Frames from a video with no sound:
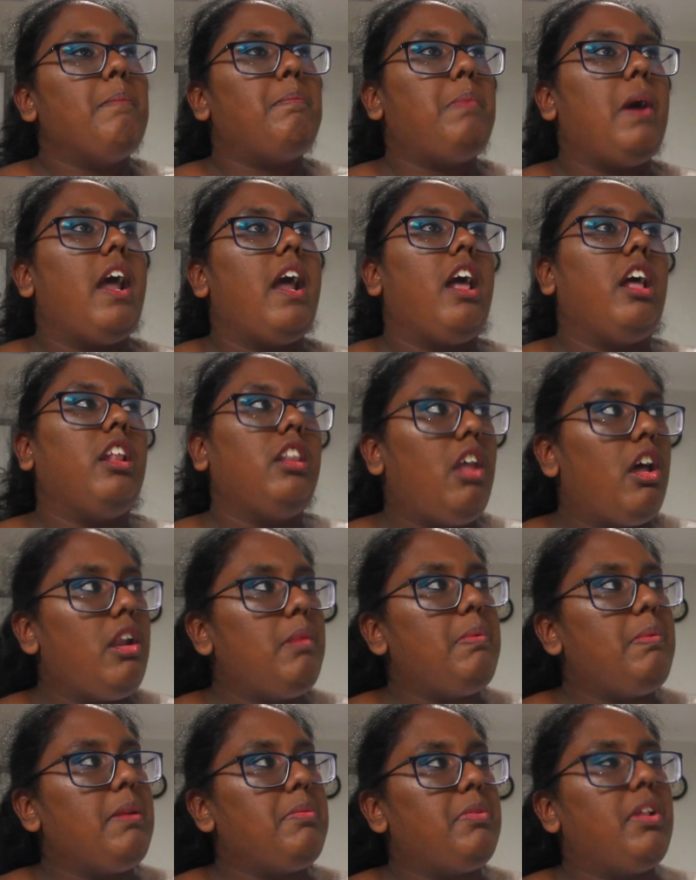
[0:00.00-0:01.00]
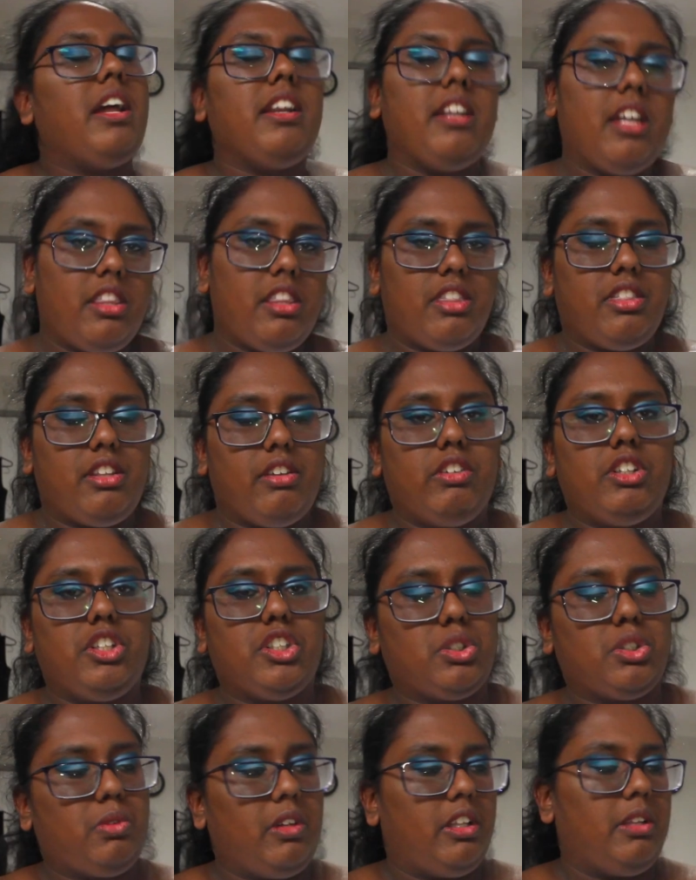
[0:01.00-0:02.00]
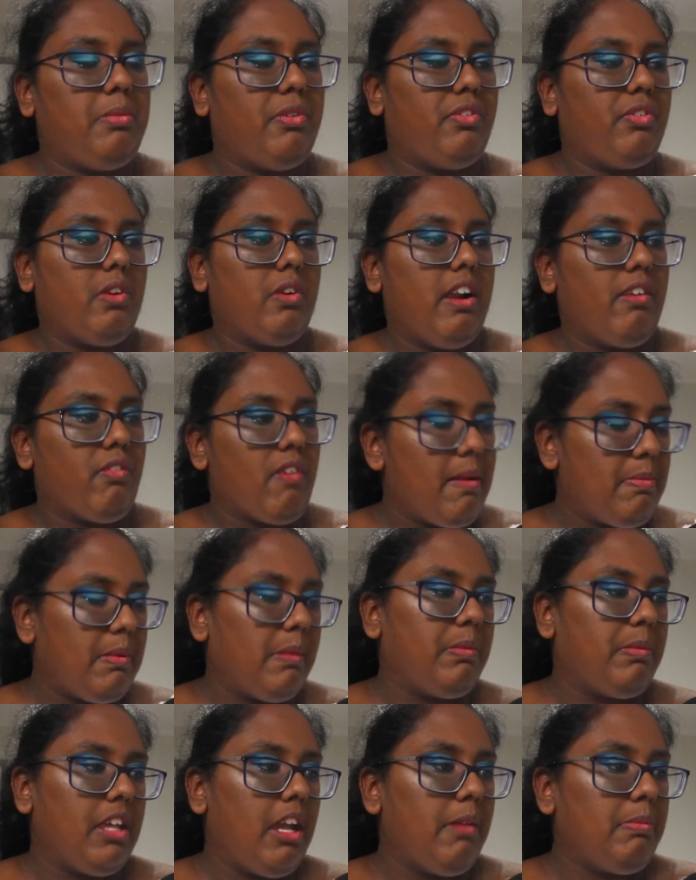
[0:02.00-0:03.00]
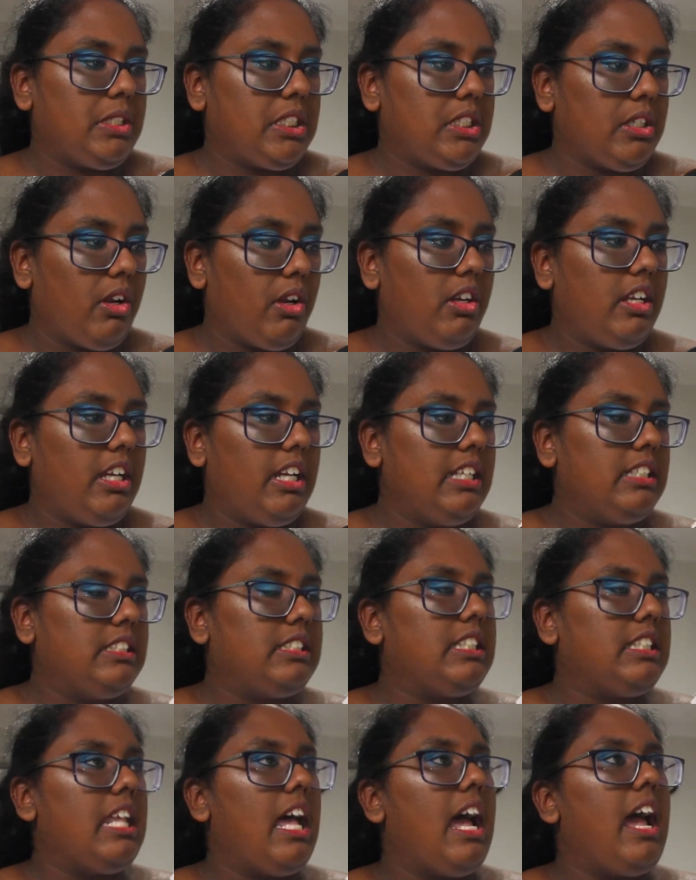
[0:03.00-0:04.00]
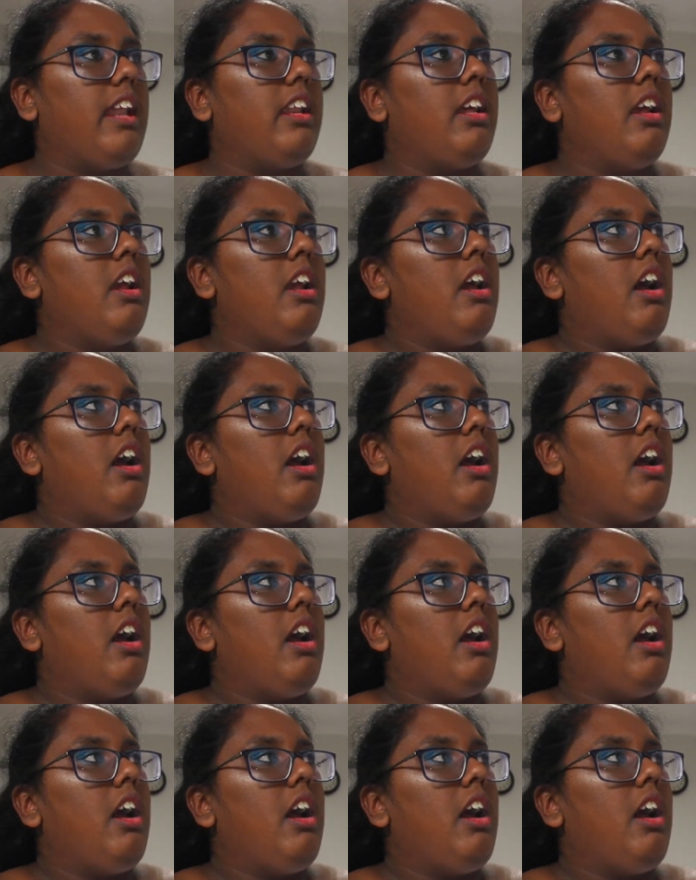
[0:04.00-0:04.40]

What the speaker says: But a lot of people, another theory just quickly before I wrap up the episode, is that